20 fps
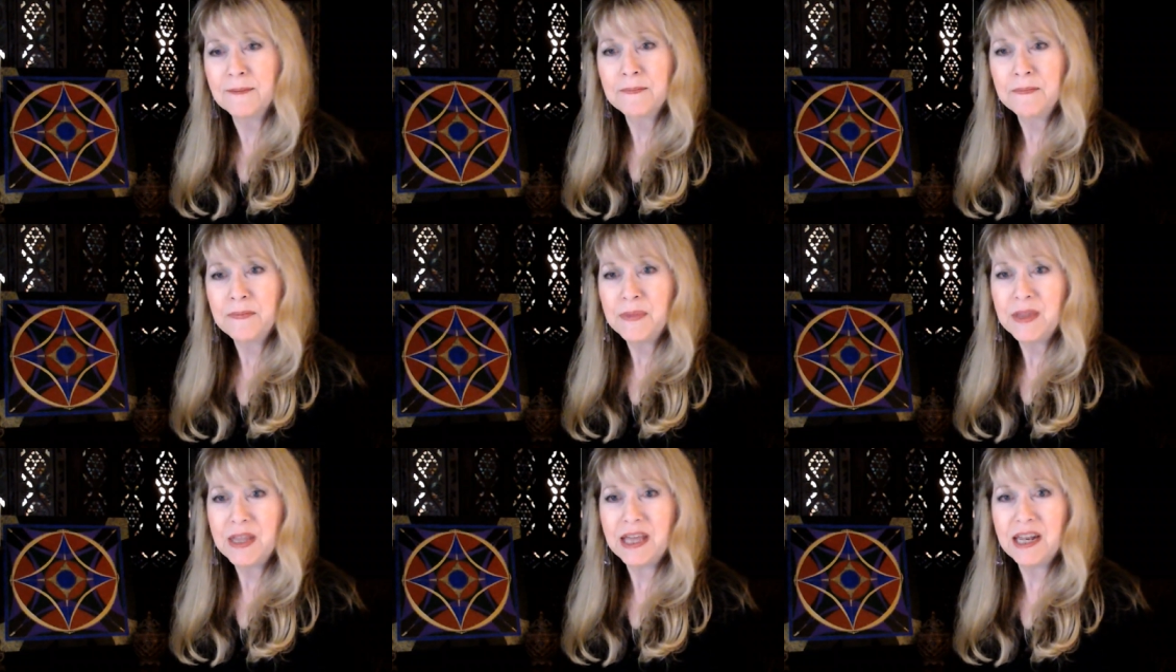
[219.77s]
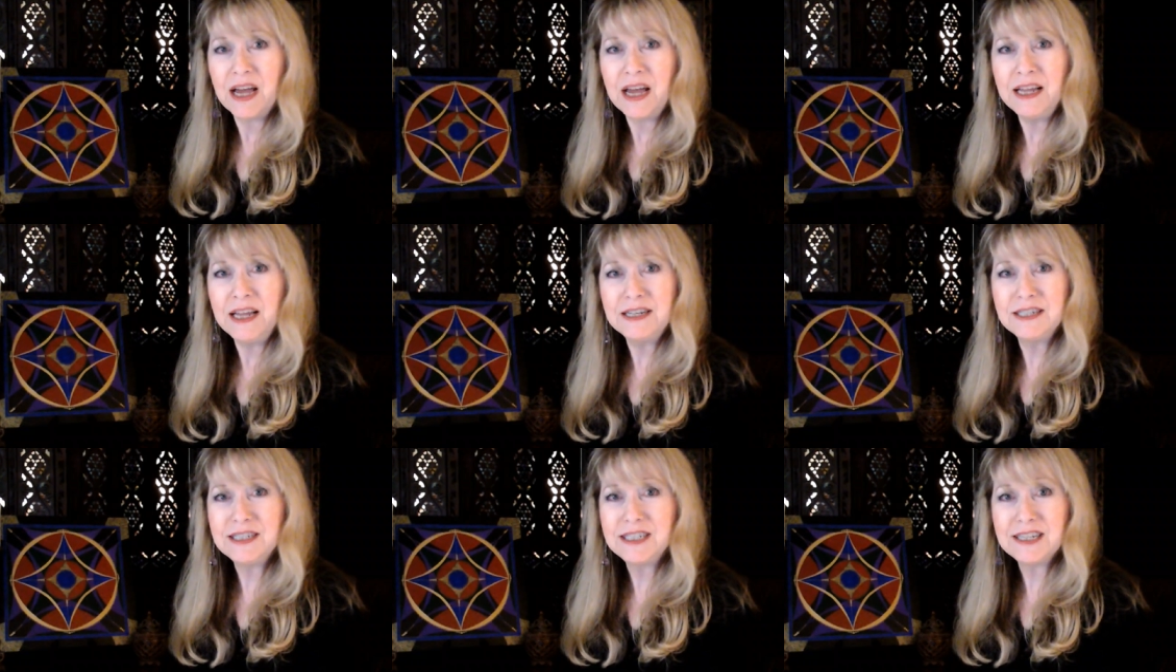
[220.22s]
And I
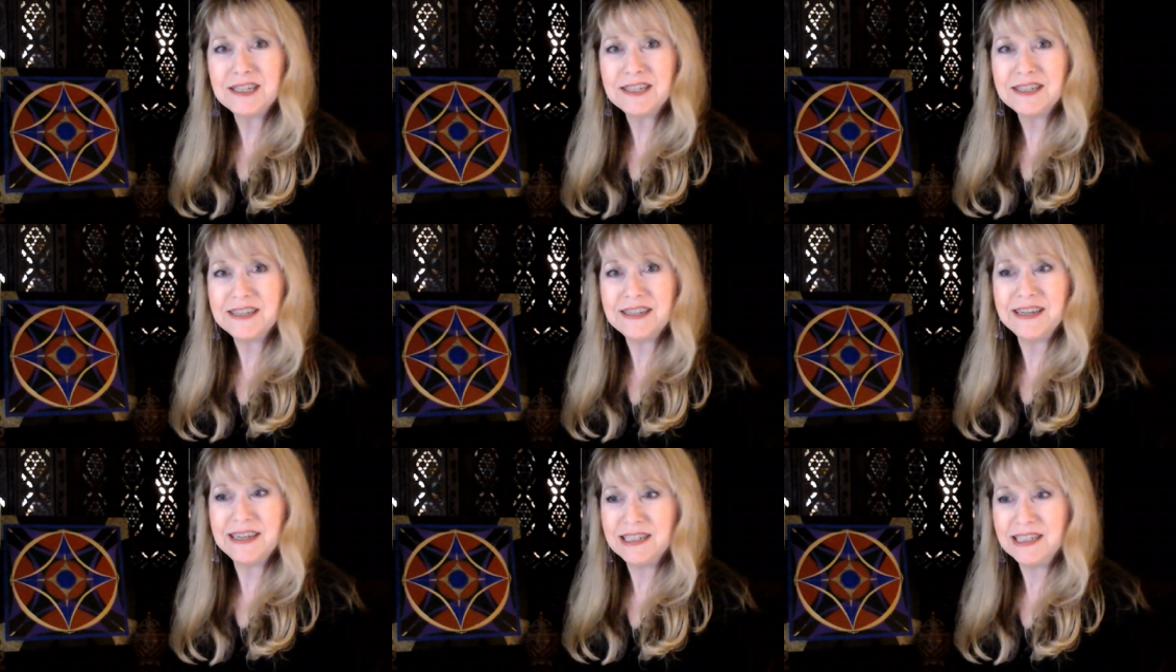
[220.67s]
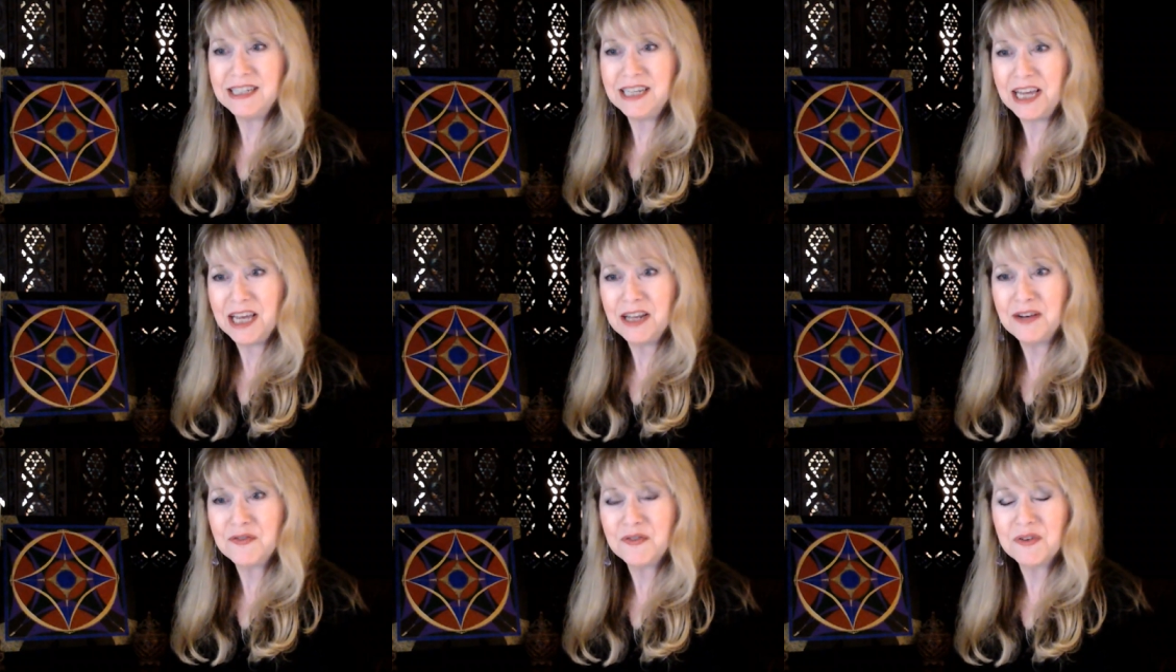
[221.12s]
didn't
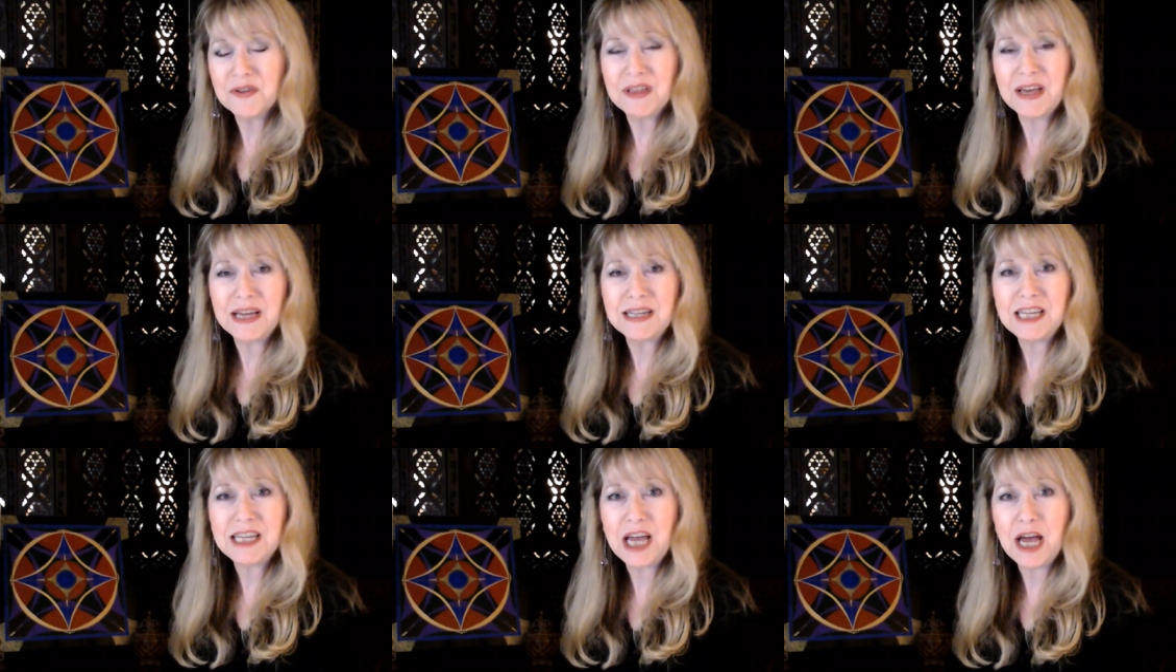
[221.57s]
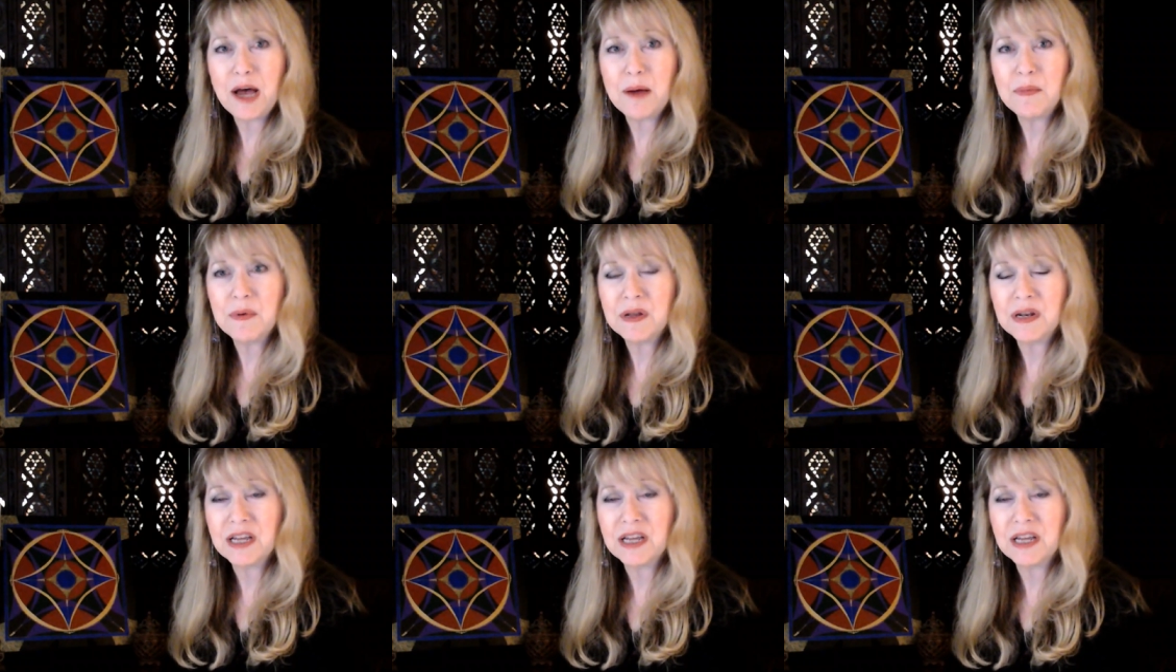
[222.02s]
intend for that to happen.